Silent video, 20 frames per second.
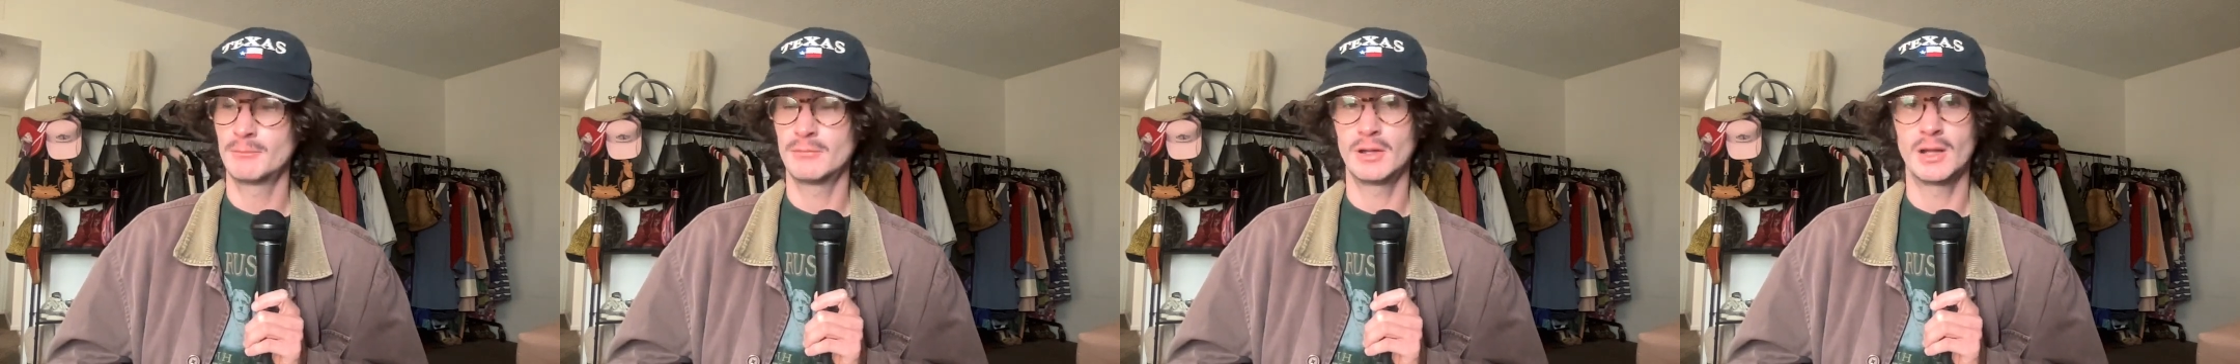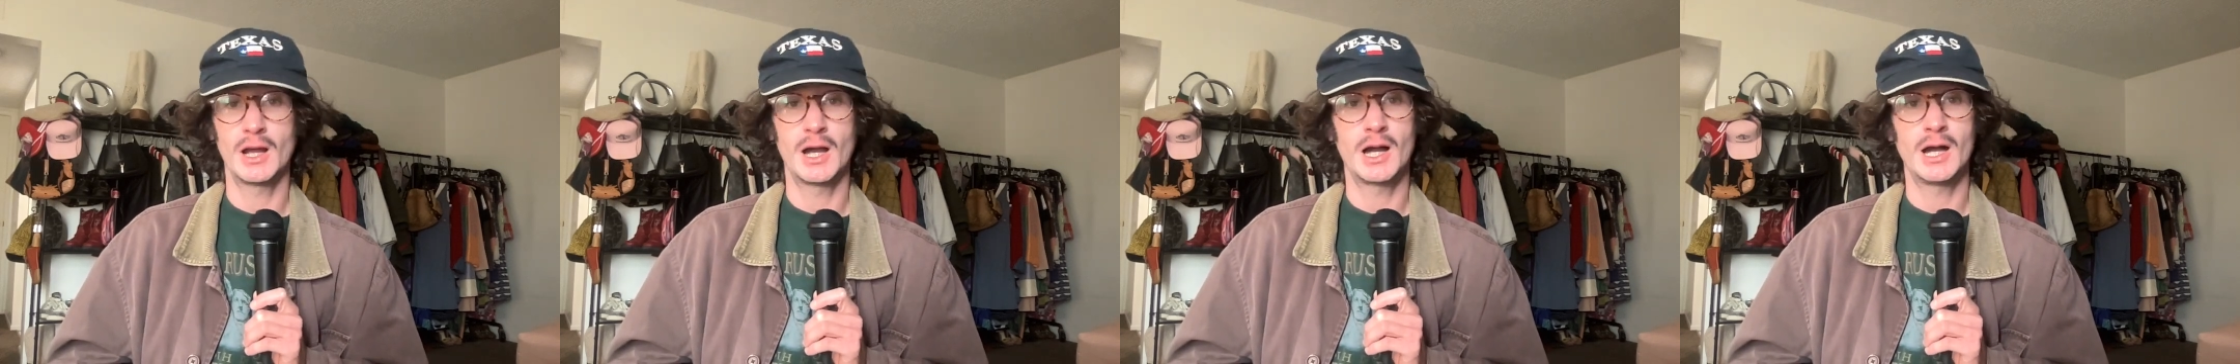
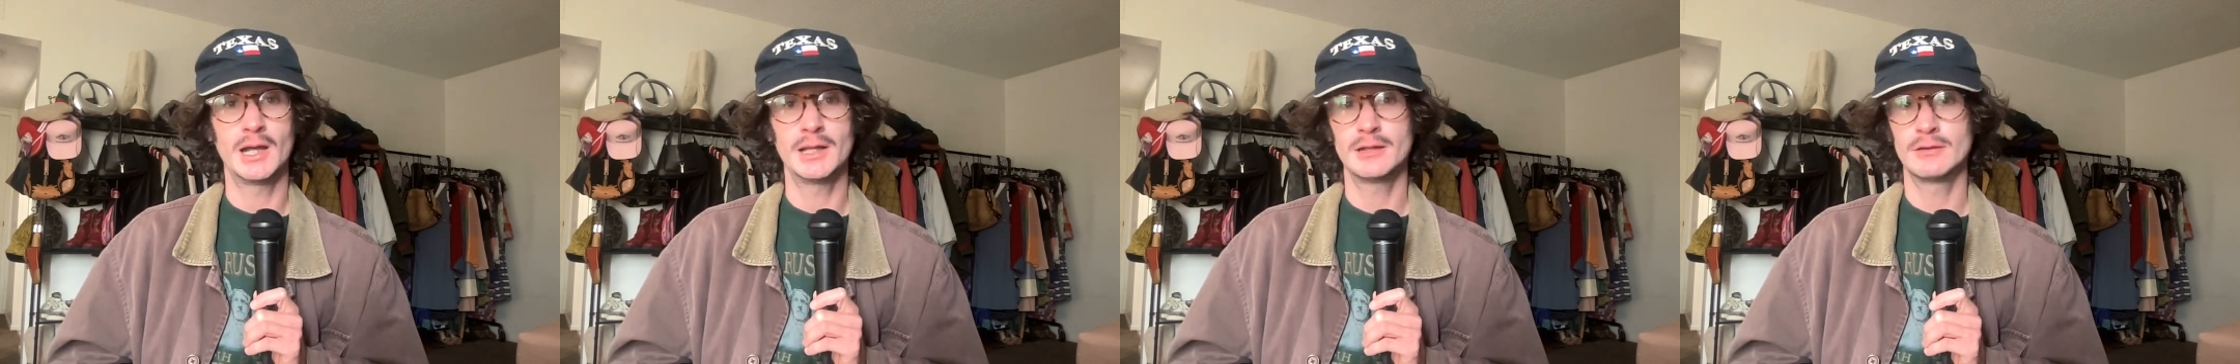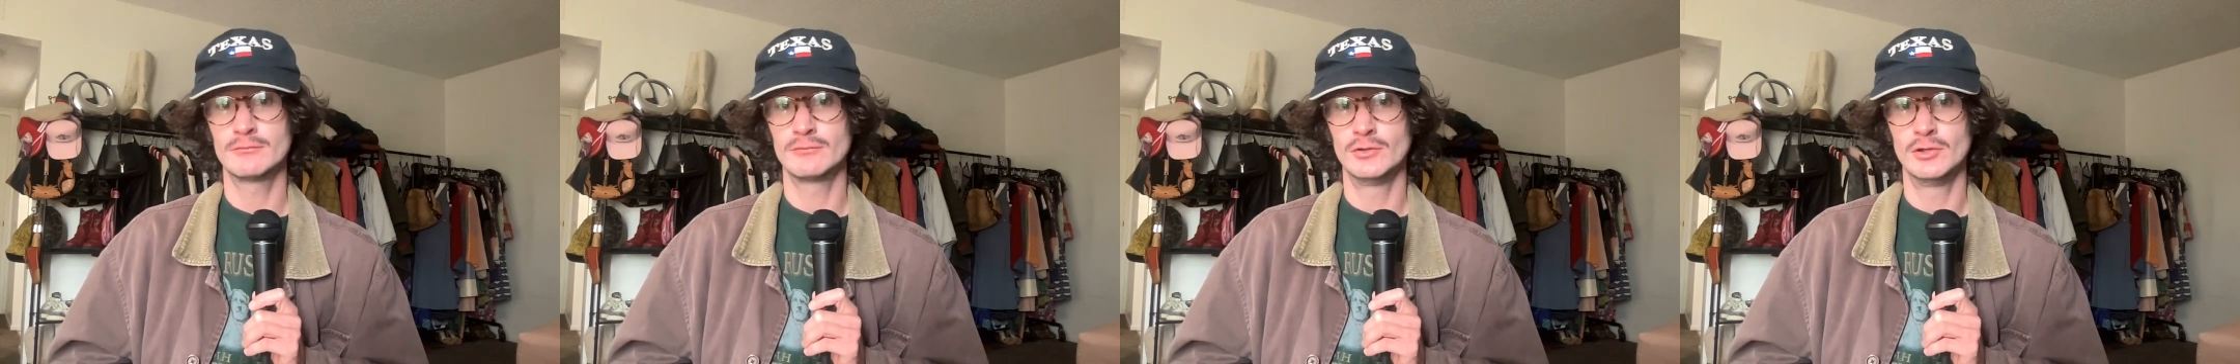but I
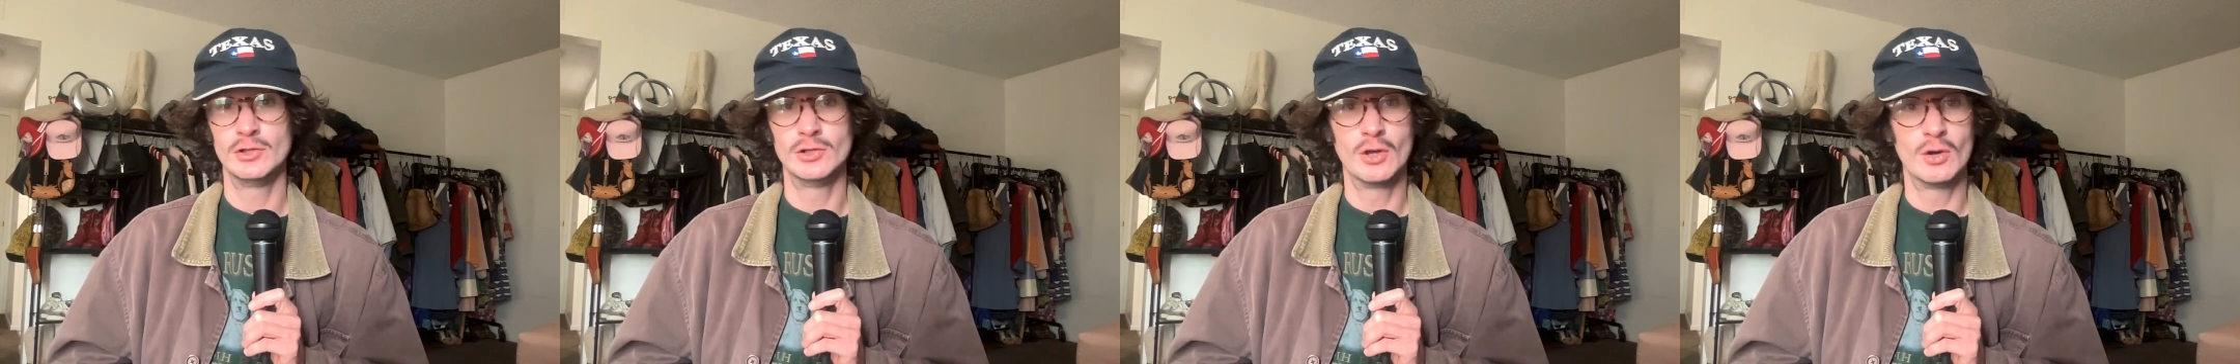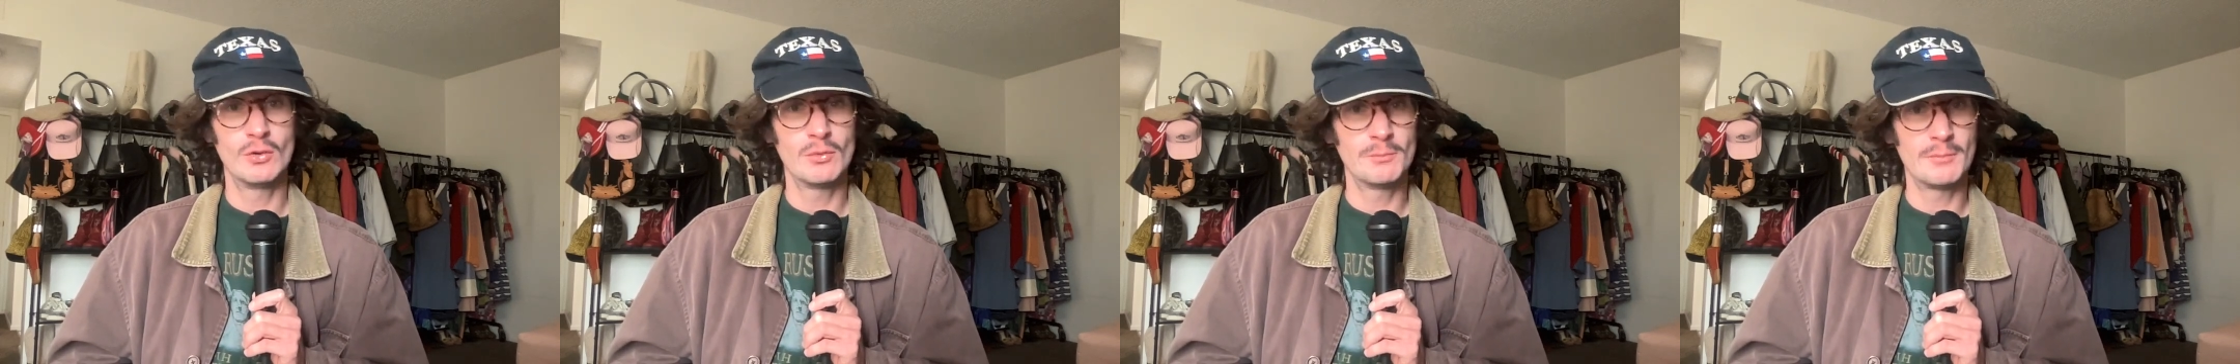have
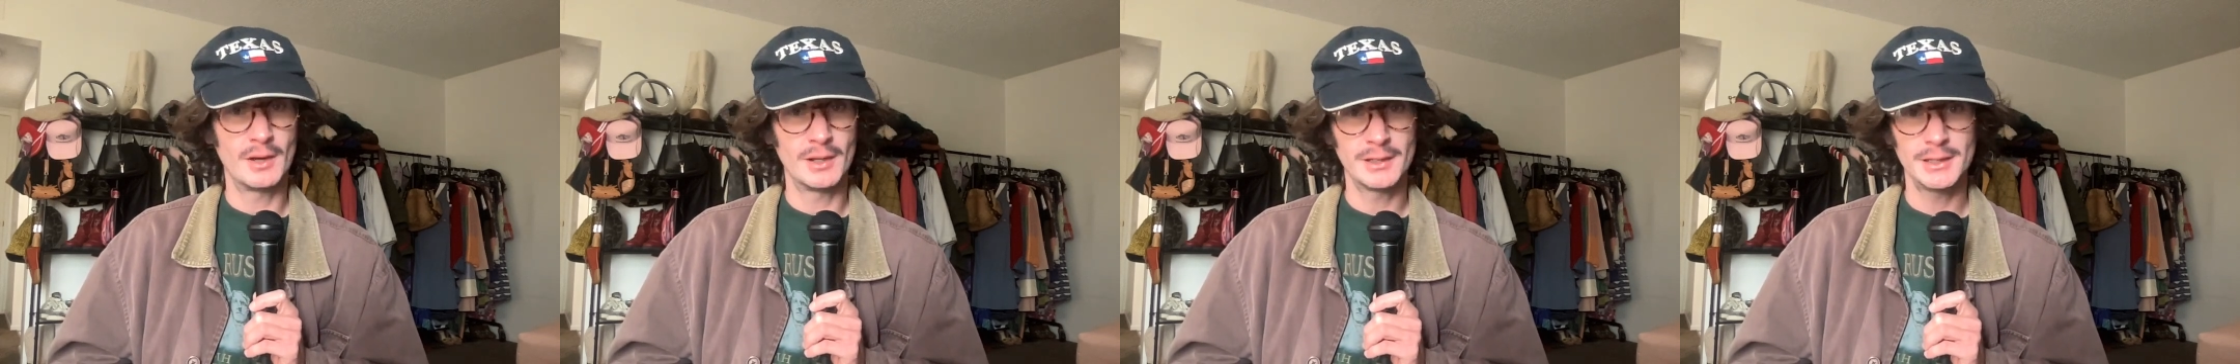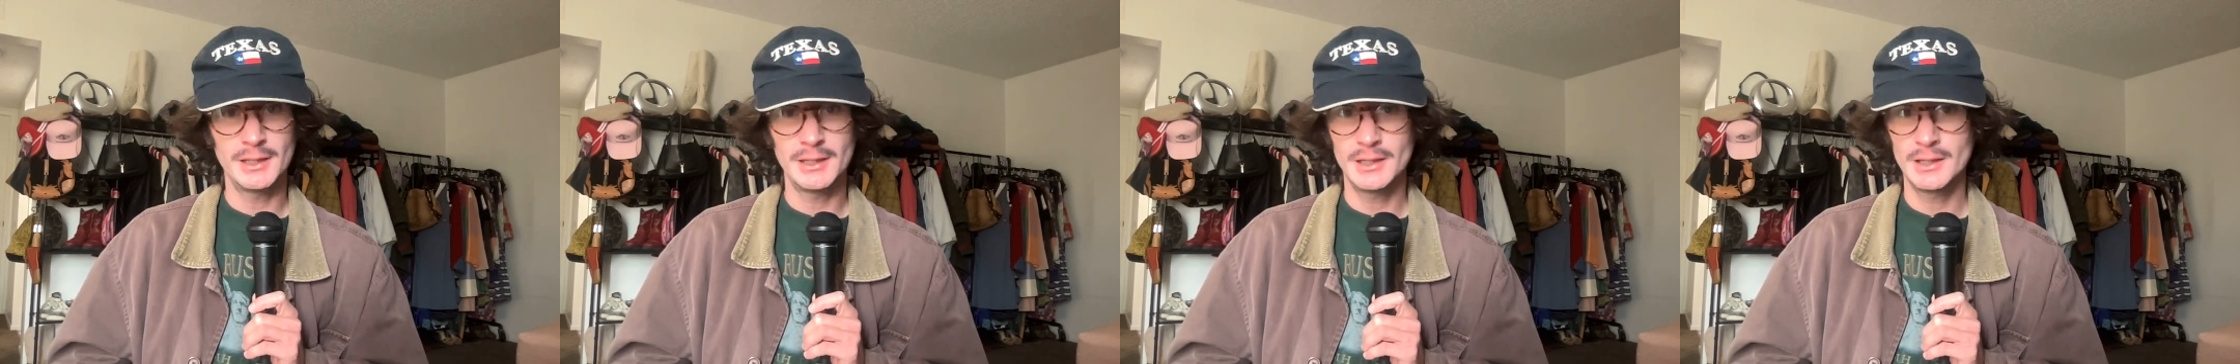no
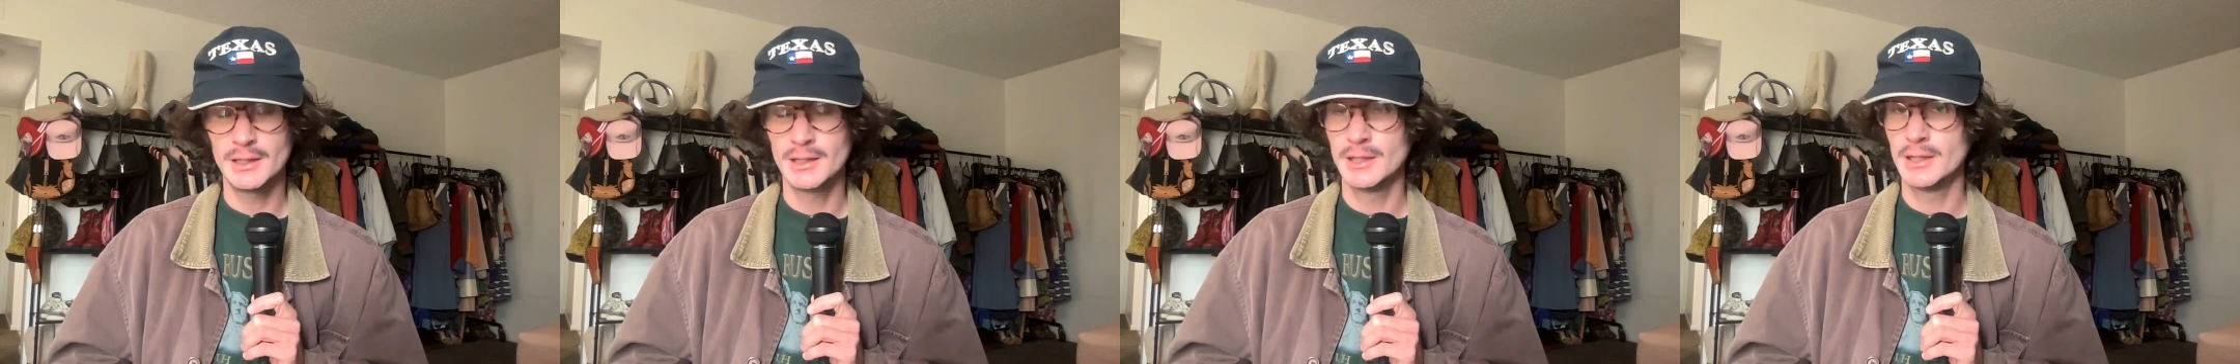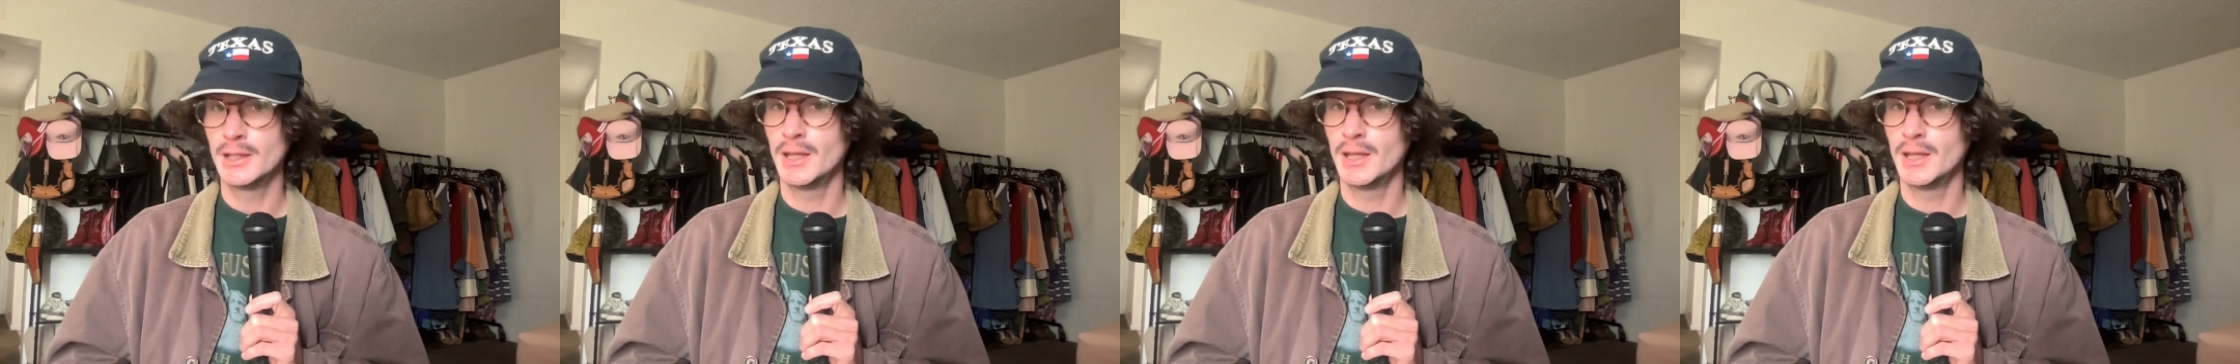money